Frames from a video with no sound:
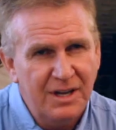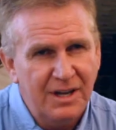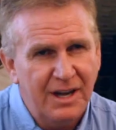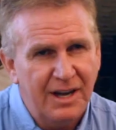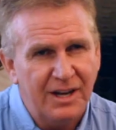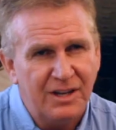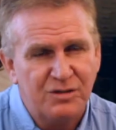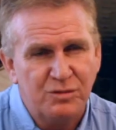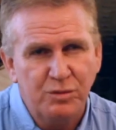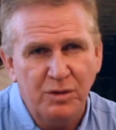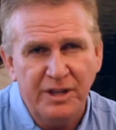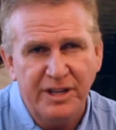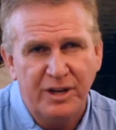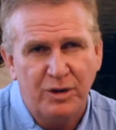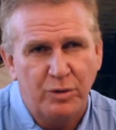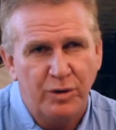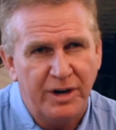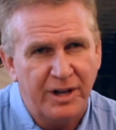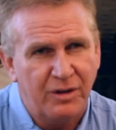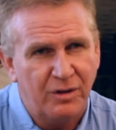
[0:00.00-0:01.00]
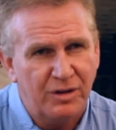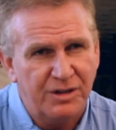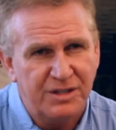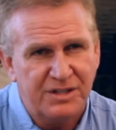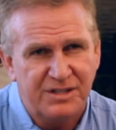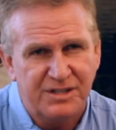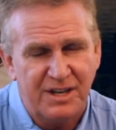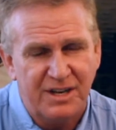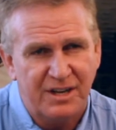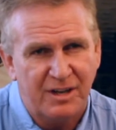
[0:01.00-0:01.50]
And it's really critical to
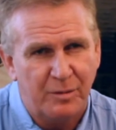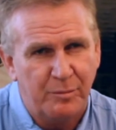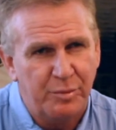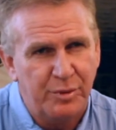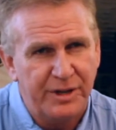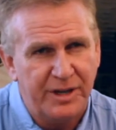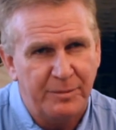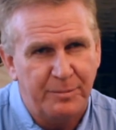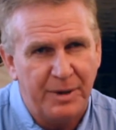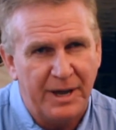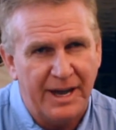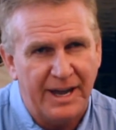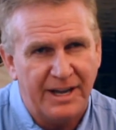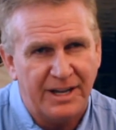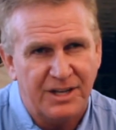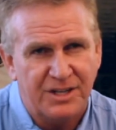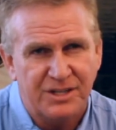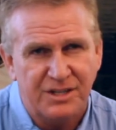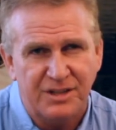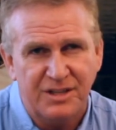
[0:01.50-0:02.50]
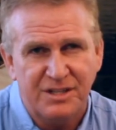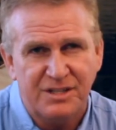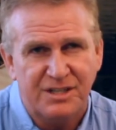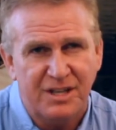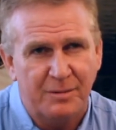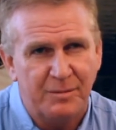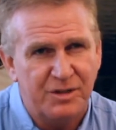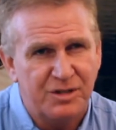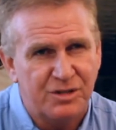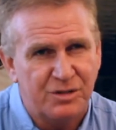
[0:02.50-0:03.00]
send a complete package, and this
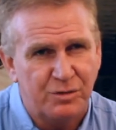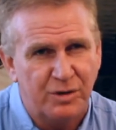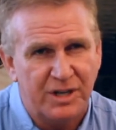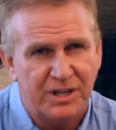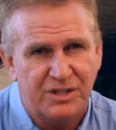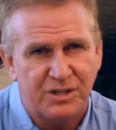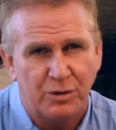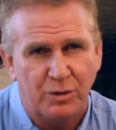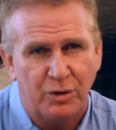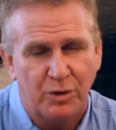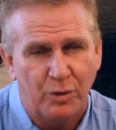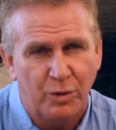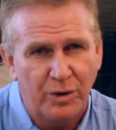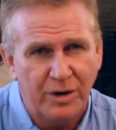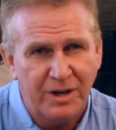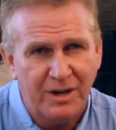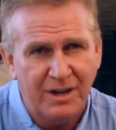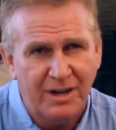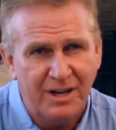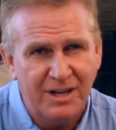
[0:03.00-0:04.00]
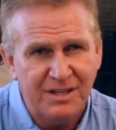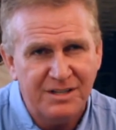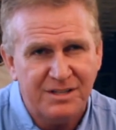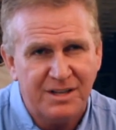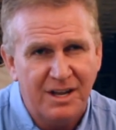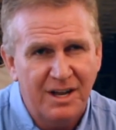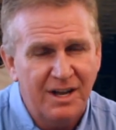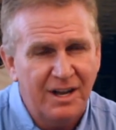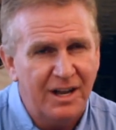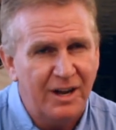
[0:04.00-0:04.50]
demonstrates you are organized
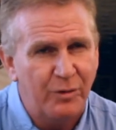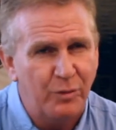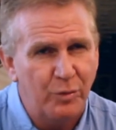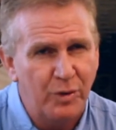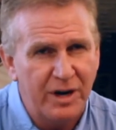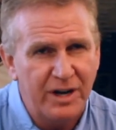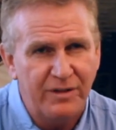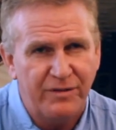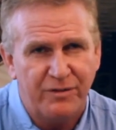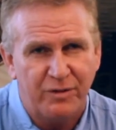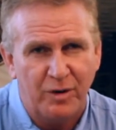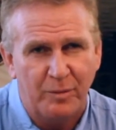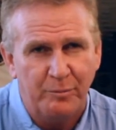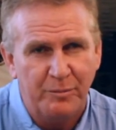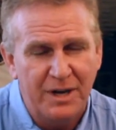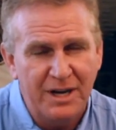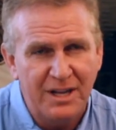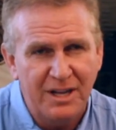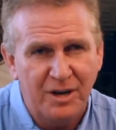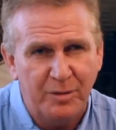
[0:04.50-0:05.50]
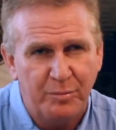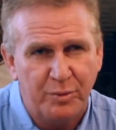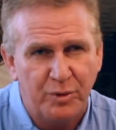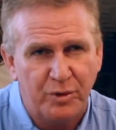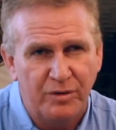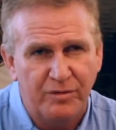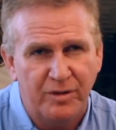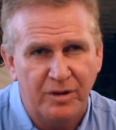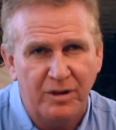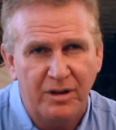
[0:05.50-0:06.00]
and ready for immediate
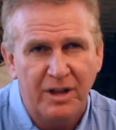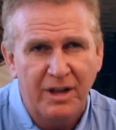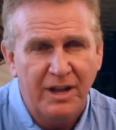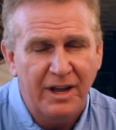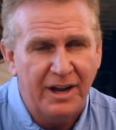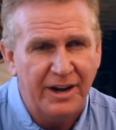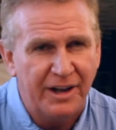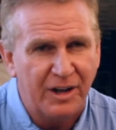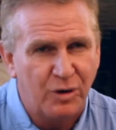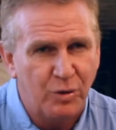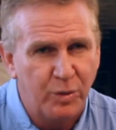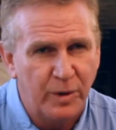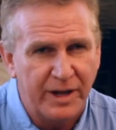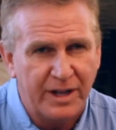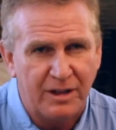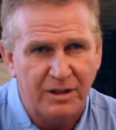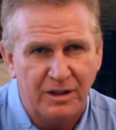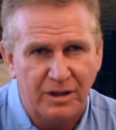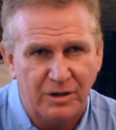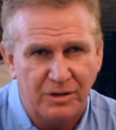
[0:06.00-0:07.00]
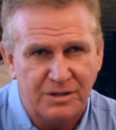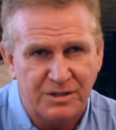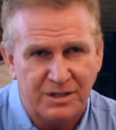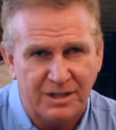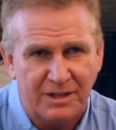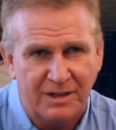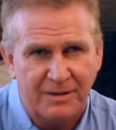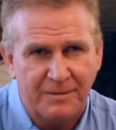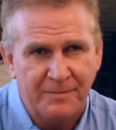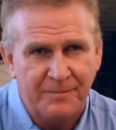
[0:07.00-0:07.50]
approval and a quick
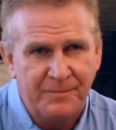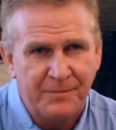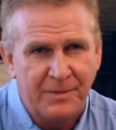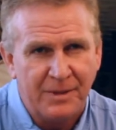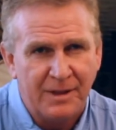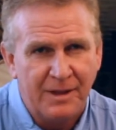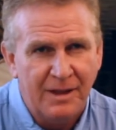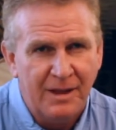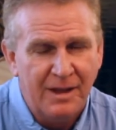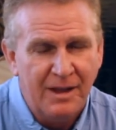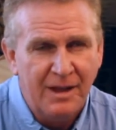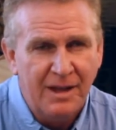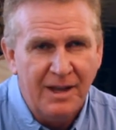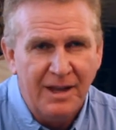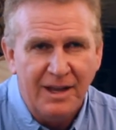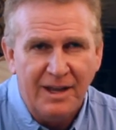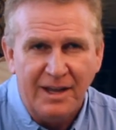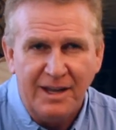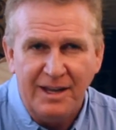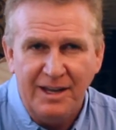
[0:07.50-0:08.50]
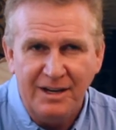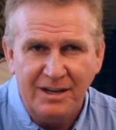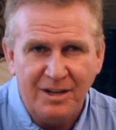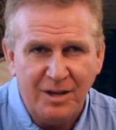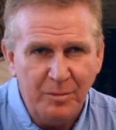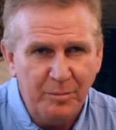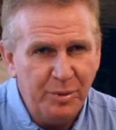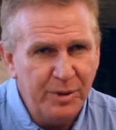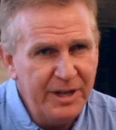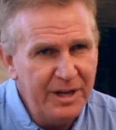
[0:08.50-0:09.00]
closing.
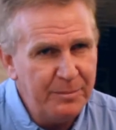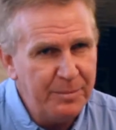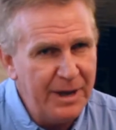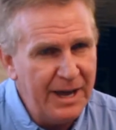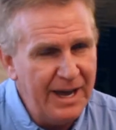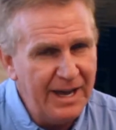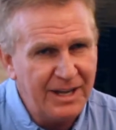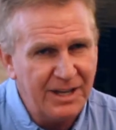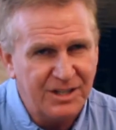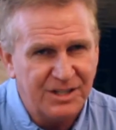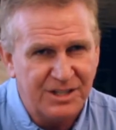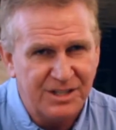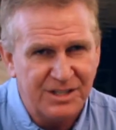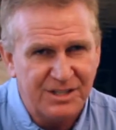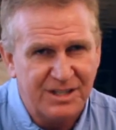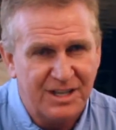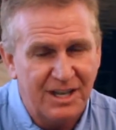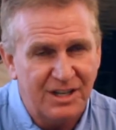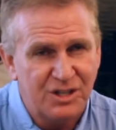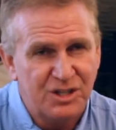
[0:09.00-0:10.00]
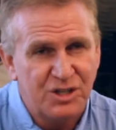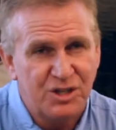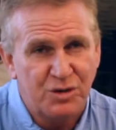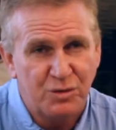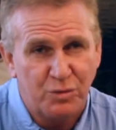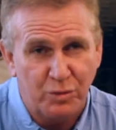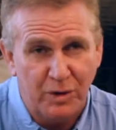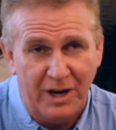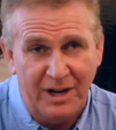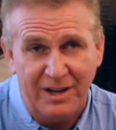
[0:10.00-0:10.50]
Incomplete packages get
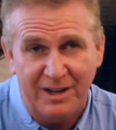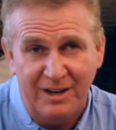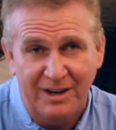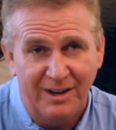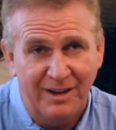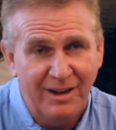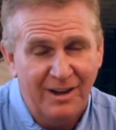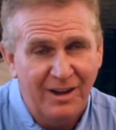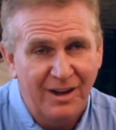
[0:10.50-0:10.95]
shredded